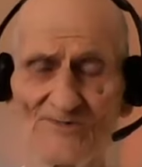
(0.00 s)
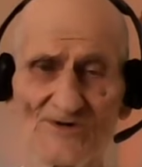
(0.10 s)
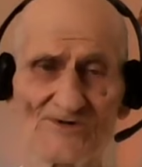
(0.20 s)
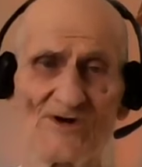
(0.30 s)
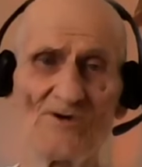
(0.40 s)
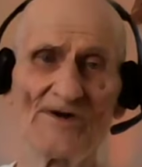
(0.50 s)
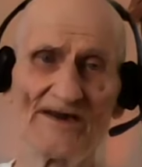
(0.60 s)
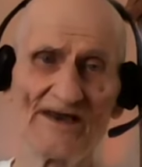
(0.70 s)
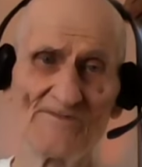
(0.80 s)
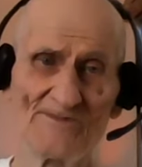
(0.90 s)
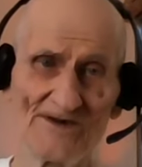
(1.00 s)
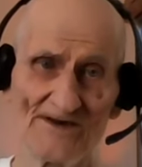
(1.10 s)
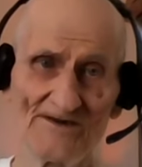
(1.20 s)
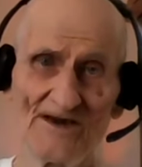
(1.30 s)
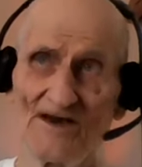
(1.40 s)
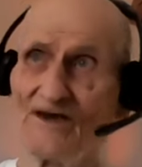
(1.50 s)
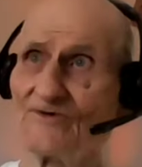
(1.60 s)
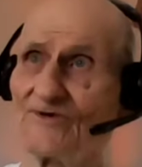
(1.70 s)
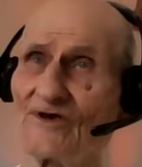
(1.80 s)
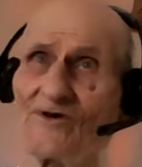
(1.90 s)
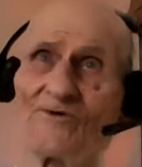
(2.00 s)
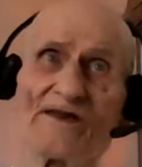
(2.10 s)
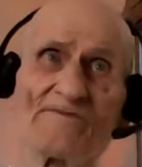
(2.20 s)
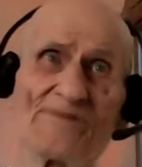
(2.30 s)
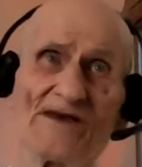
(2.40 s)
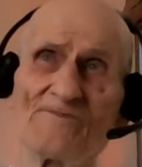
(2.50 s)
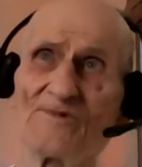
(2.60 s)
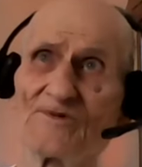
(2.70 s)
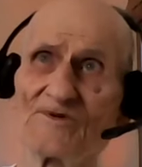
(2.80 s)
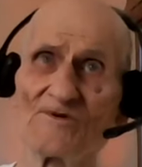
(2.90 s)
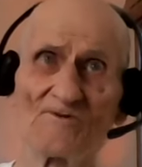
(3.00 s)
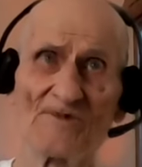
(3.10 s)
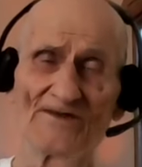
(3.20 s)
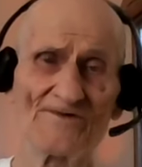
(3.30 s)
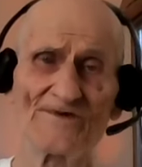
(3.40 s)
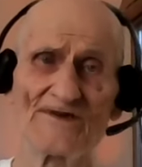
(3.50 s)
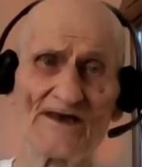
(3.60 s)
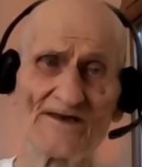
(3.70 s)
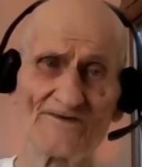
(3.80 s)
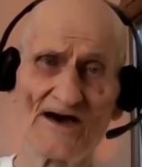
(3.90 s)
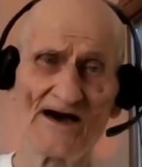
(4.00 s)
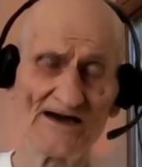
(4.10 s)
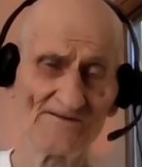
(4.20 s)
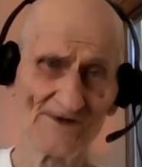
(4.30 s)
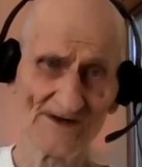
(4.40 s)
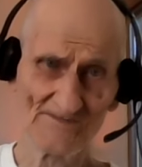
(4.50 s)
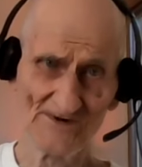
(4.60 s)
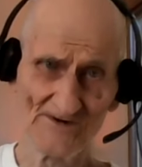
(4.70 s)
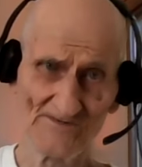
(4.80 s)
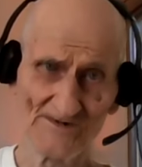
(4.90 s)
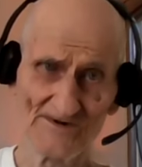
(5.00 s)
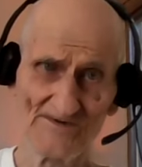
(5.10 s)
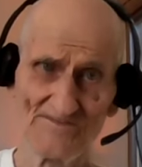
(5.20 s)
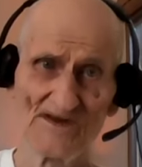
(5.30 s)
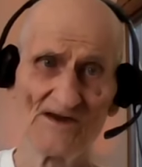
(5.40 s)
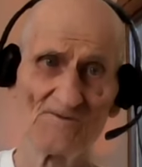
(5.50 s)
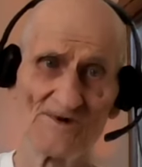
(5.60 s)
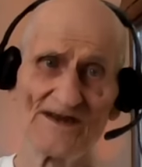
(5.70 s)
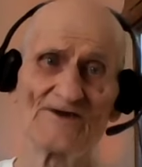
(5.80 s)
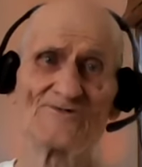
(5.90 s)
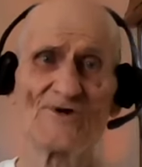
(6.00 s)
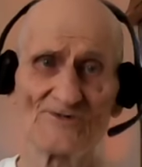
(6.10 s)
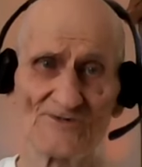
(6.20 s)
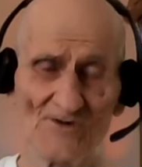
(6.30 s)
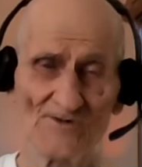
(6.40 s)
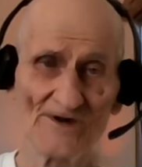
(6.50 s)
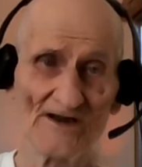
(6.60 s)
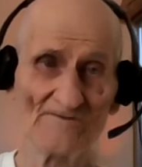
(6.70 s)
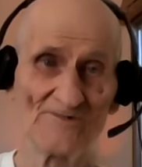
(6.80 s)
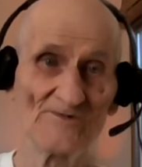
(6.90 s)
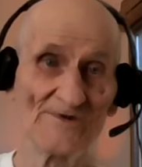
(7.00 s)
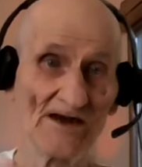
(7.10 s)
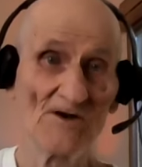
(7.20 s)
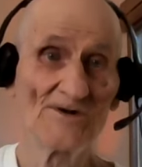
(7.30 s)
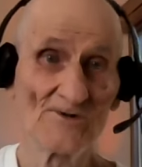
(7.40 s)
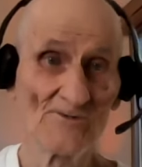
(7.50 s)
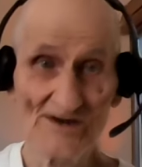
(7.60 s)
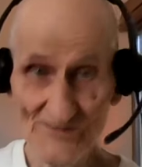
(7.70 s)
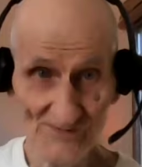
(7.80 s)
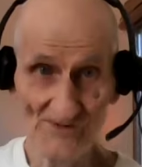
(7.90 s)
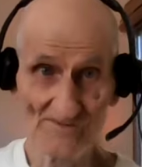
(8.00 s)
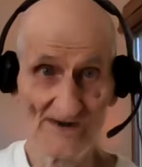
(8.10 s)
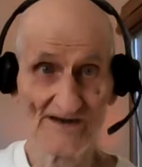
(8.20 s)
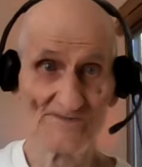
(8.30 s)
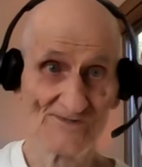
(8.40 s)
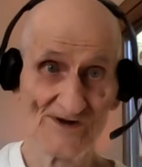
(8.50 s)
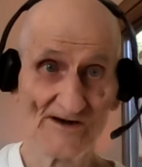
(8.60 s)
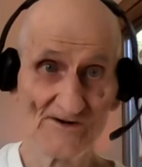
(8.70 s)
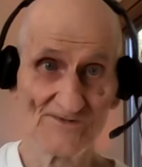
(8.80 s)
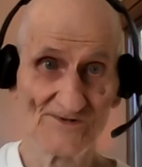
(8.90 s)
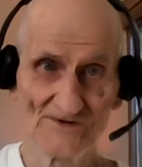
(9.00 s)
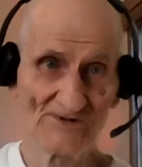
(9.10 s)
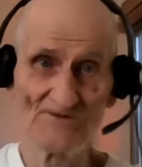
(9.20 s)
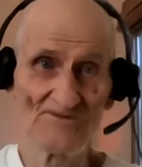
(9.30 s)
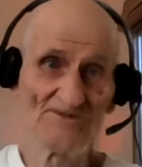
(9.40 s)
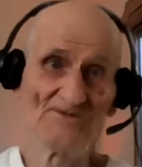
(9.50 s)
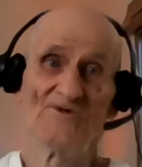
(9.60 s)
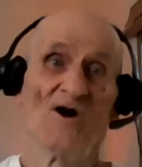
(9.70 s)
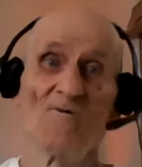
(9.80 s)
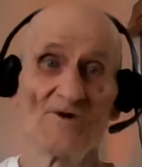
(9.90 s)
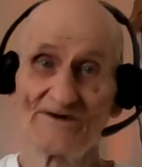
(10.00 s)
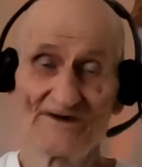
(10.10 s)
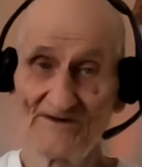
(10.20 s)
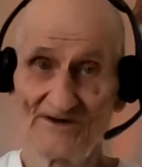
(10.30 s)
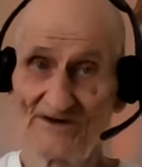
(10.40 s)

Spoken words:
we're so inhibited, do you know that people, rather than get the Heimlich maneuver, when they start choking on food, they go in the restroom by themselves. So no one can